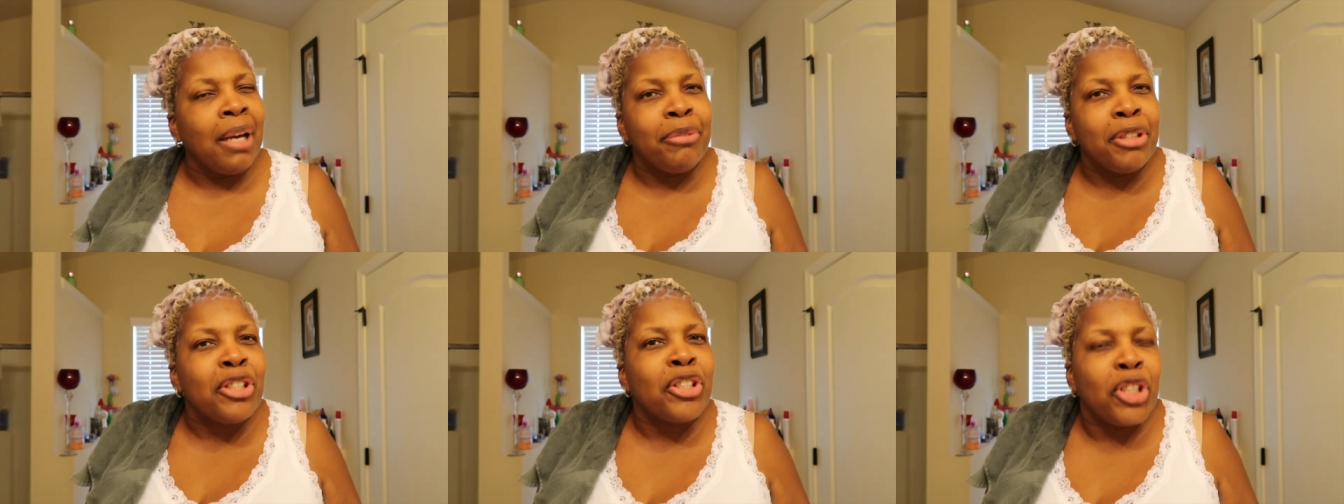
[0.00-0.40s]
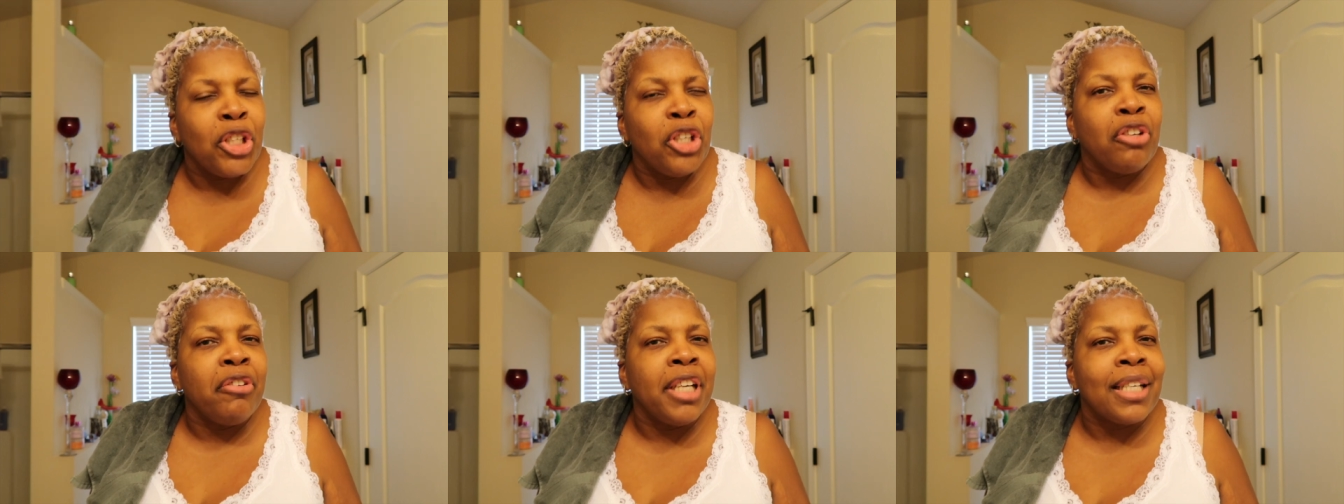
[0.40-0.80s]
I'm just
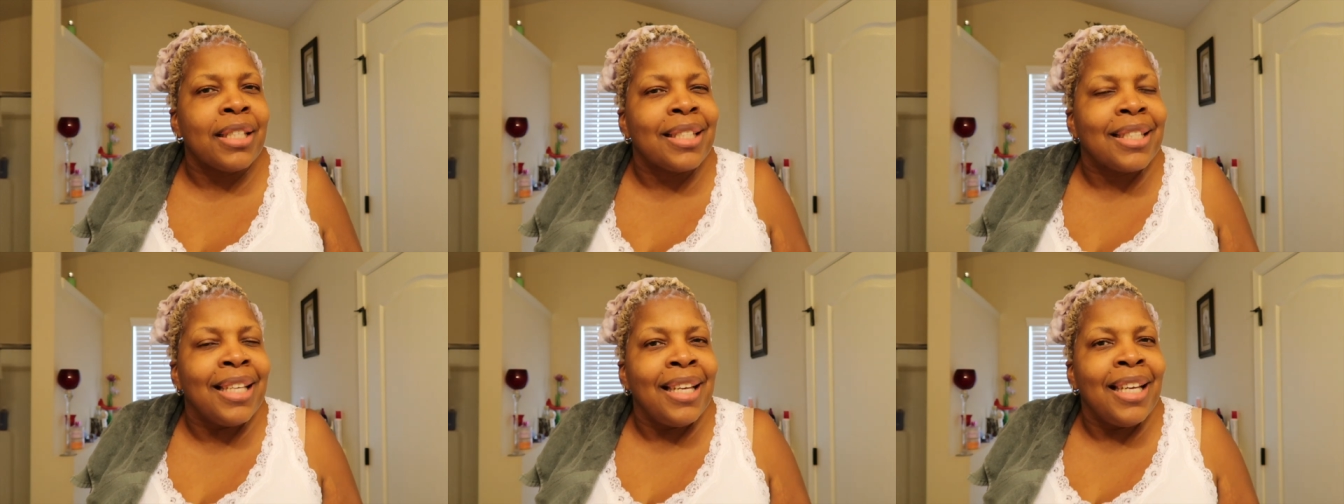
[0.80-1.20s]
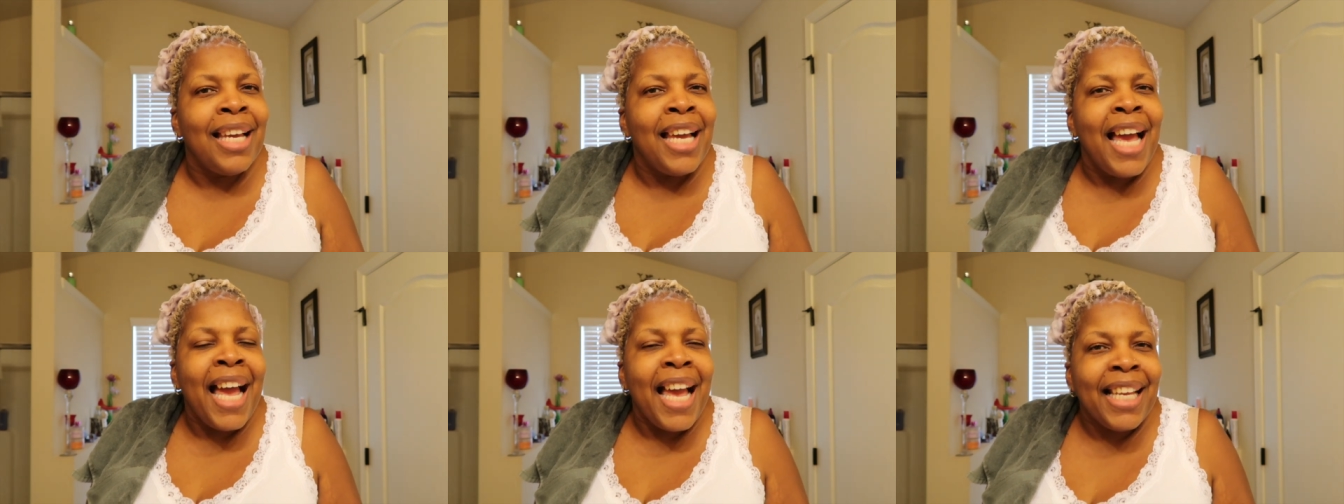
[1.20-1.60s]
curious.
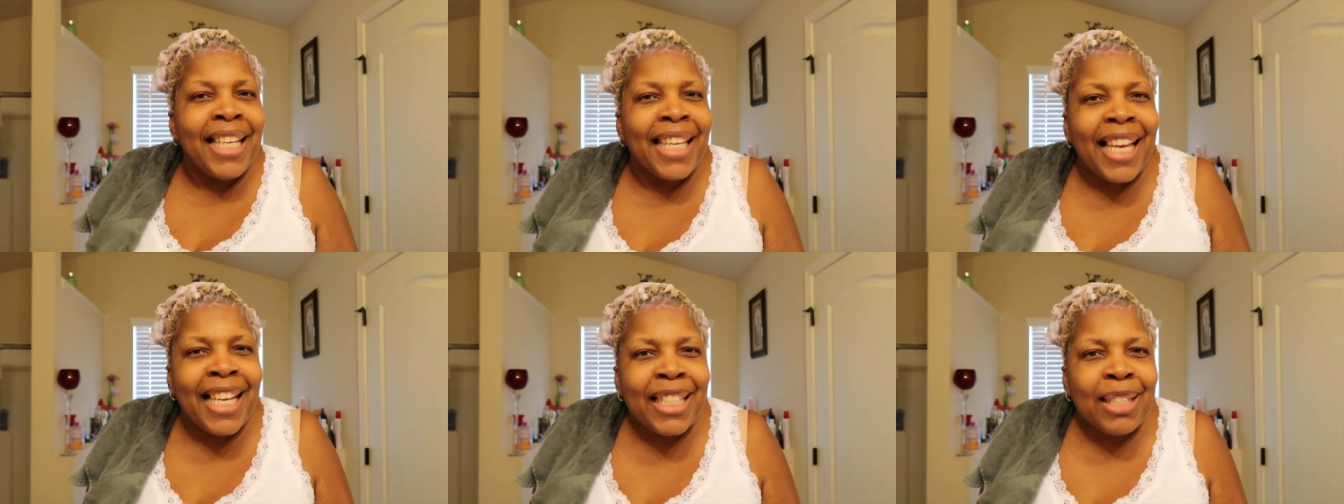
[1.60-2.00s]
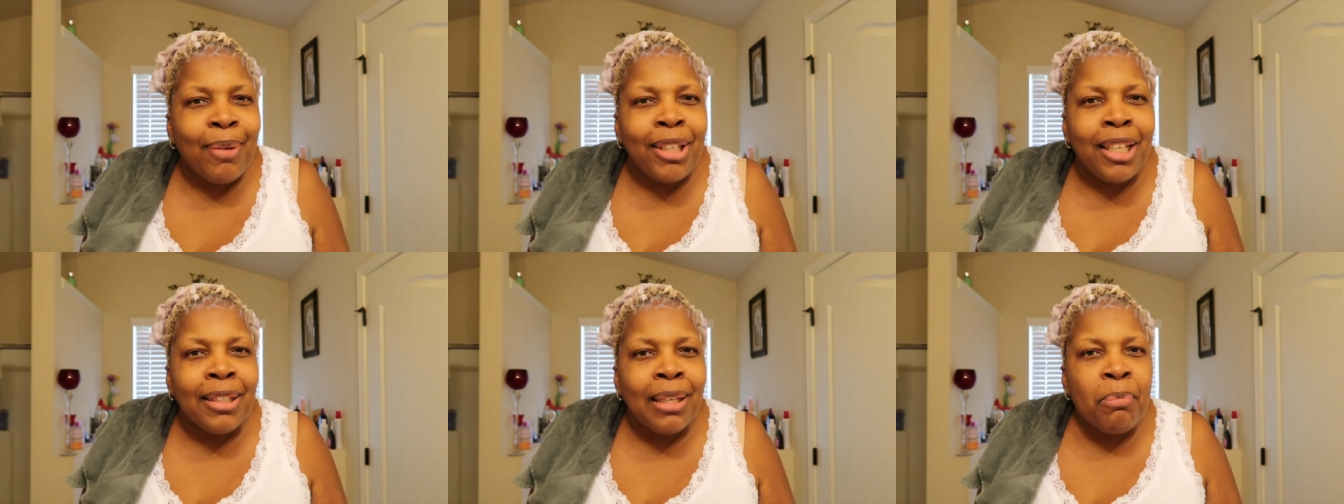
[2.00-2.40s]
And guess
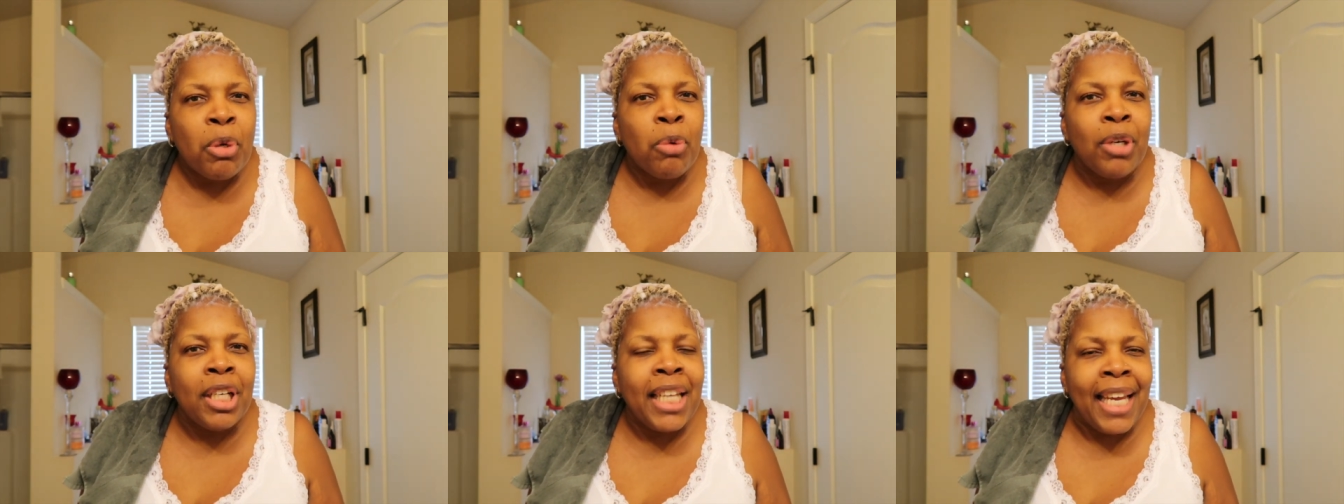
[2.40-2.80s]
what the number one